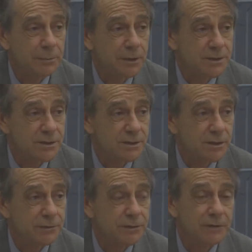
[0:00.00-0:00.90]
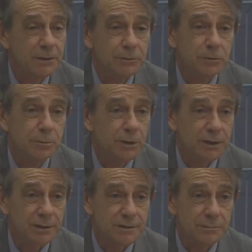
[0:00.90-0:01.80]
process called develop new
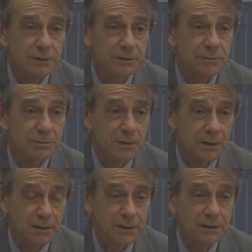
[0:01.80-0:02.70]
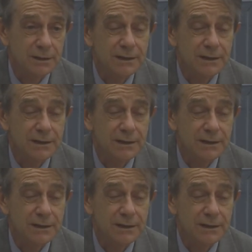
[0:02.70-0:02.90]
products and bring them to market,